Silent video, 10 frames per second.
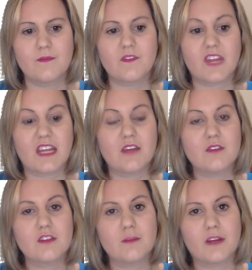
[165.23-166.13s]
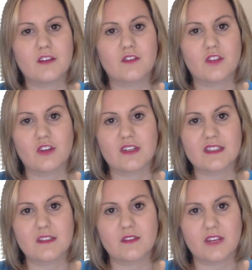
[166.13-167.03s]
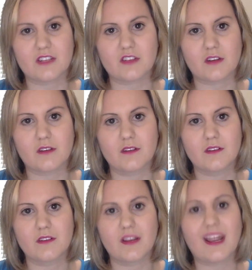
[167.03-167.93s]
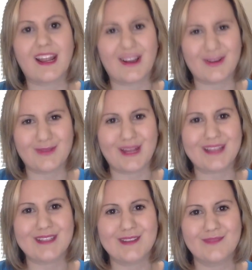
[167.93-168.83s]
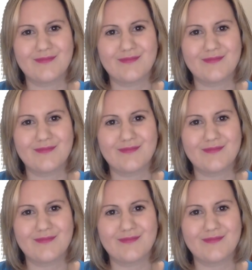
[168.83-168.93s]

Thank you so much for your consideration, and God bless.